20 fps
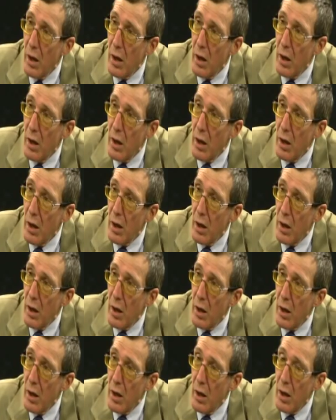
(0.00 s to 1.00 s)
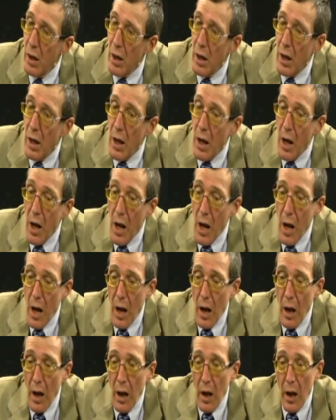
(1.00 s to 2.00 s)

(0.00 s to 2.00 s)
(silence)